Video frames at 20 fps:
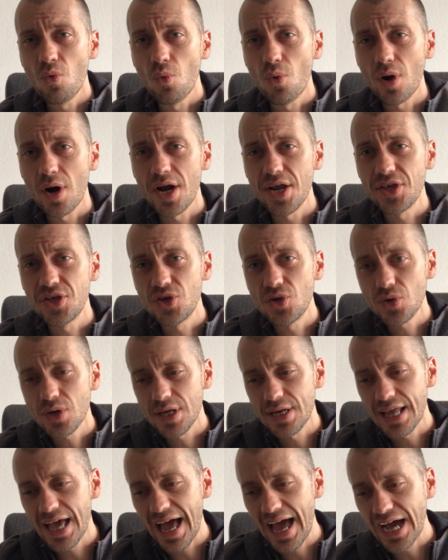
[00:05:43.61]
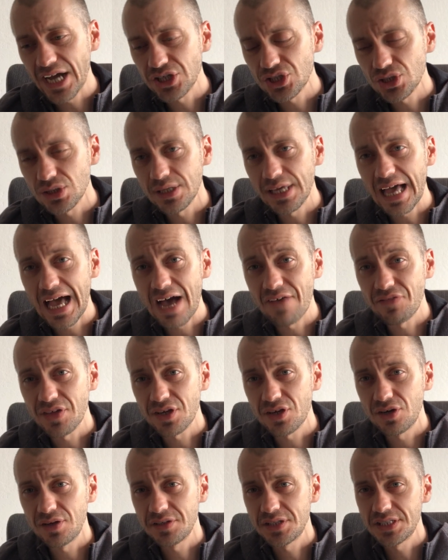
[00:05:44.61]
where you can actually have
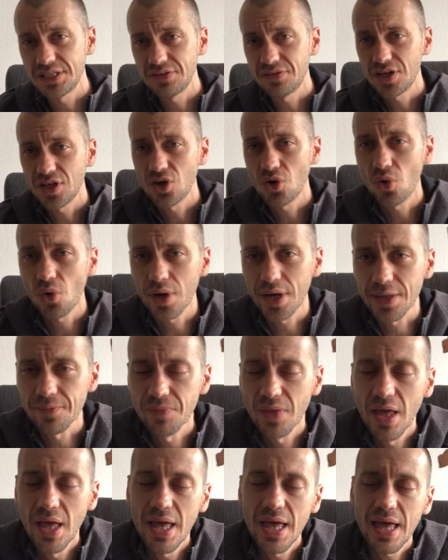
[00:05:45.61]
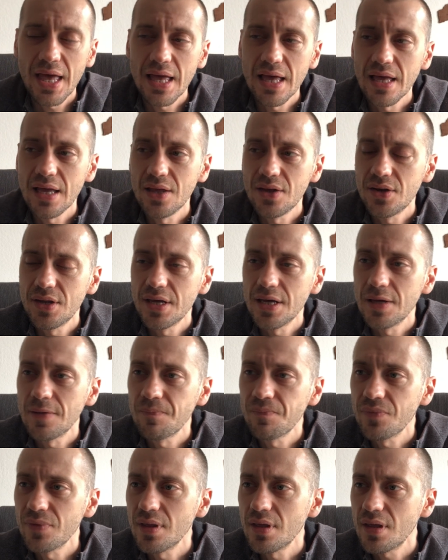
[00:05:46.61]
the creativity going. And
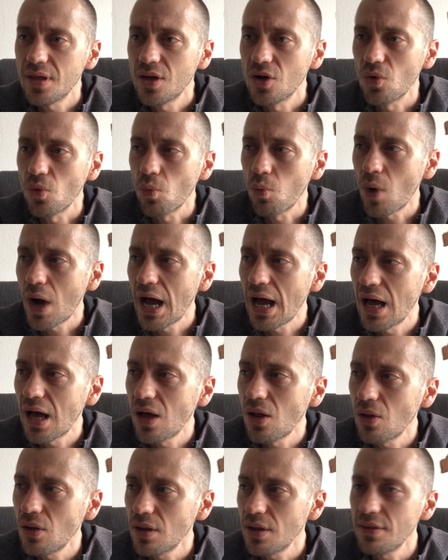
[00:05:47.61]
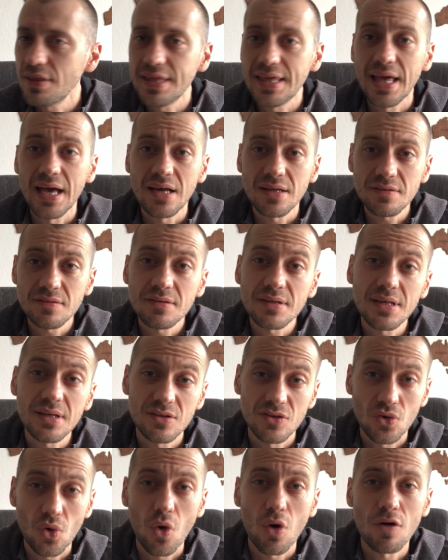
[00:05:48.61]
while yes,
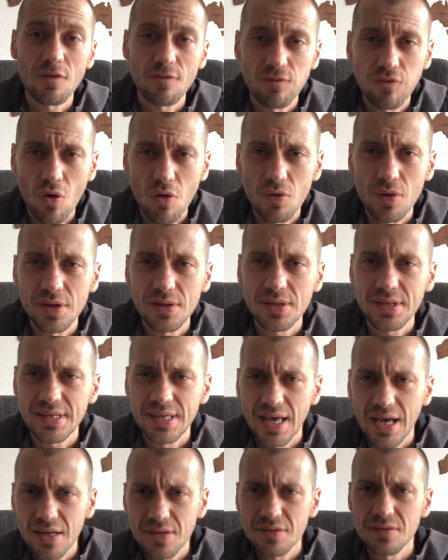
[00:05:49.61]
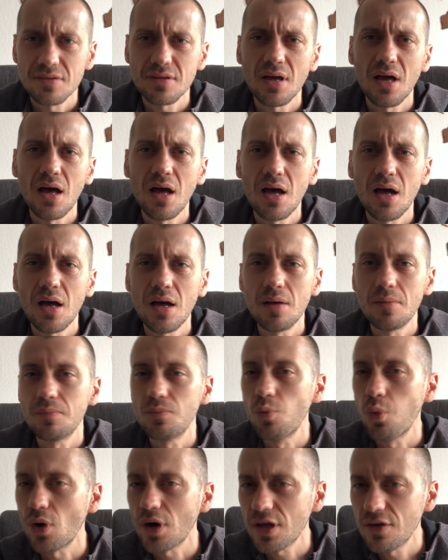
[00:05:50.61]
is going forward, yes,
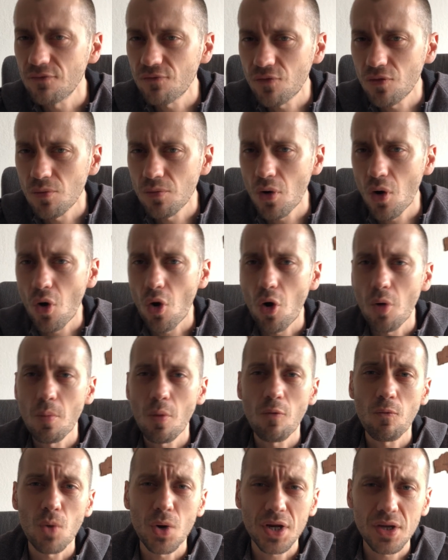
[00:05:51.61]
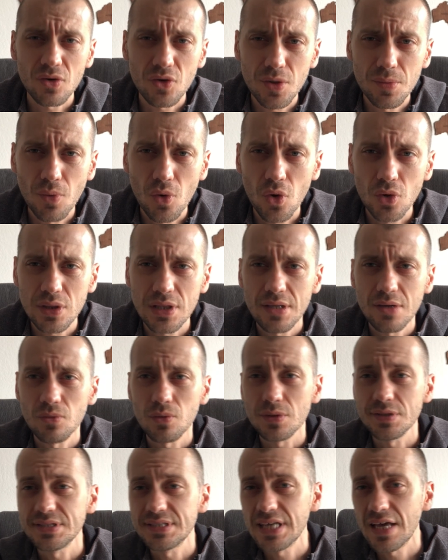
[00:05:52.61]
working from home or working remotely
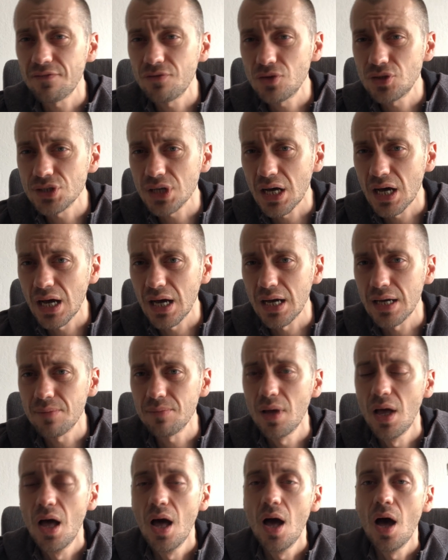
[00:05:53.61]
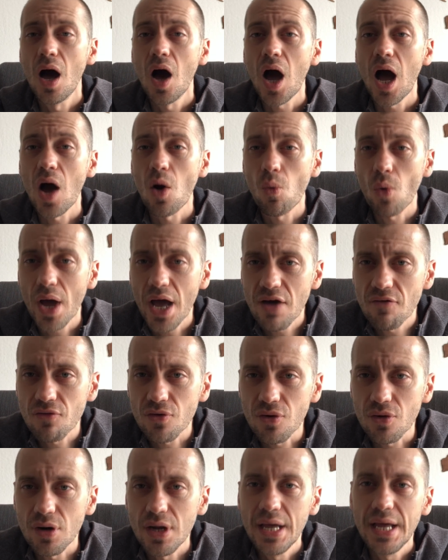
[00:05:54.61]
will save you time.
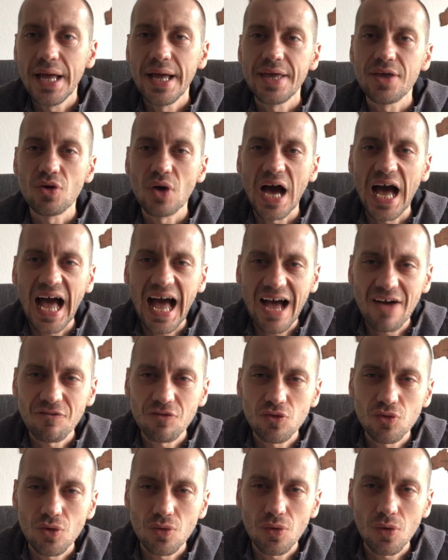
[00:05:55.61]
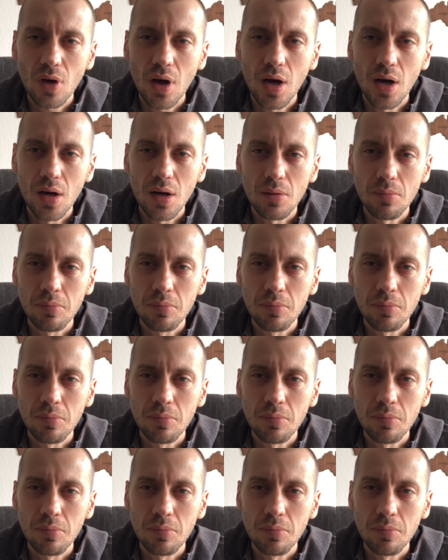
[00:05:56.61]
However, you have to